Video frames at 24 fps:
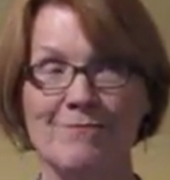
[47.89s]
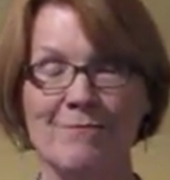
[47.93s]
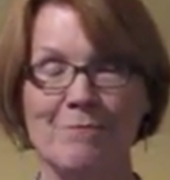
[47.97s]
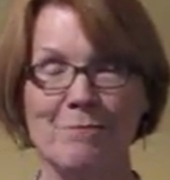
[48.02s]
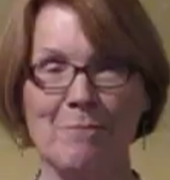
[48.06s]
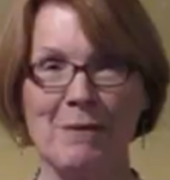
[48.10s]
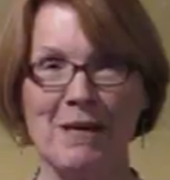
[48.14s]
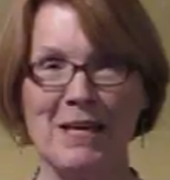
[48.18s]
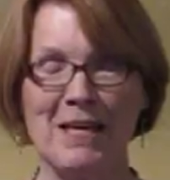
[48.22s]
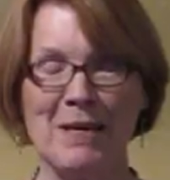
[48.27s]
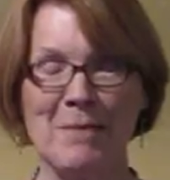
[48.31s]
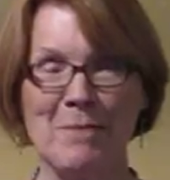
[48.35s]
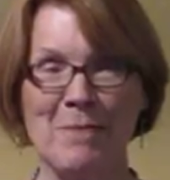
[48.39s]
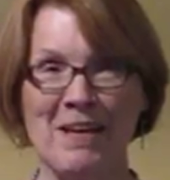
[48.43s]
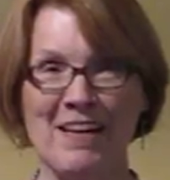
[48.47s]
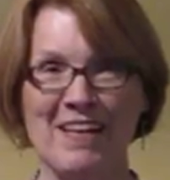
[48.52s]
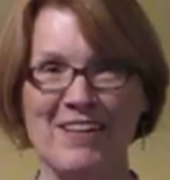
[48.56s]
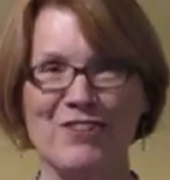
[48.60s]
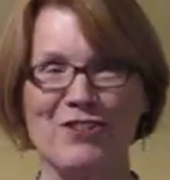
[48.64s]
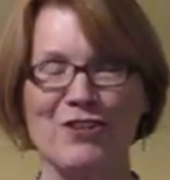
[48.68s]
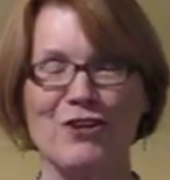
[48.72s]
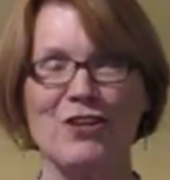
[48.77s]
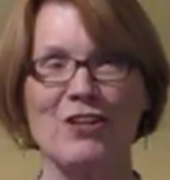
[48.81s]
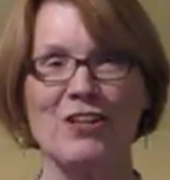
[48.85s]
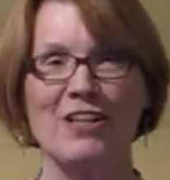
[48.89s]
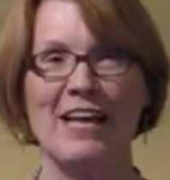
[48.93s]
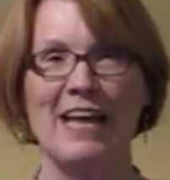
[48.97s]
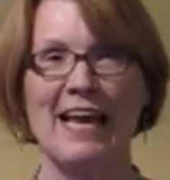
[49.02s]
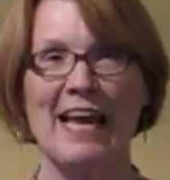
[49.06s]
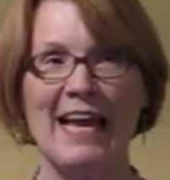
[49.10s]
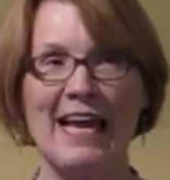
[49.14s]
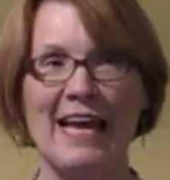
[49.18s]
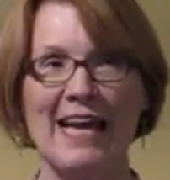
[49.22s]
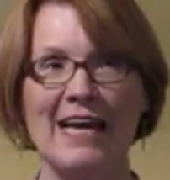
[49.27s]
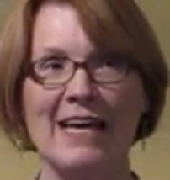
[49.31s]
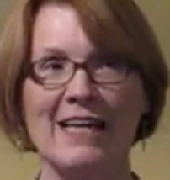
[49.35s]
Mickey Mantle,
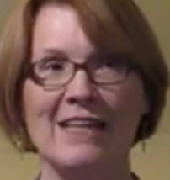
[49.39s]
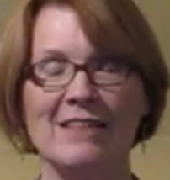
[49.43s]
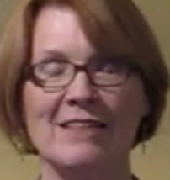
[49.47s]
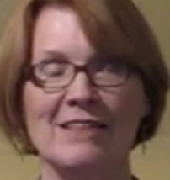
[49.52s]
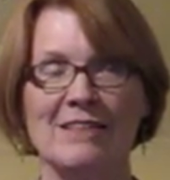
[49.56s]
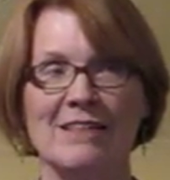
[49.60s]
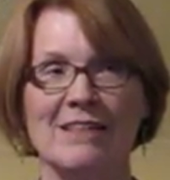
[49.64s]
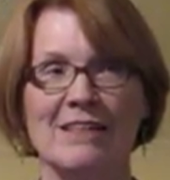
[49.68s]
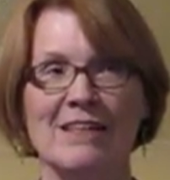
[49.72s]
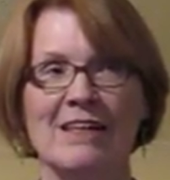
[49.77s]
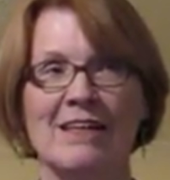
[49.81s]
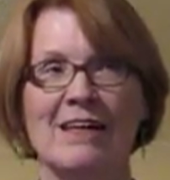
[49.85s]
and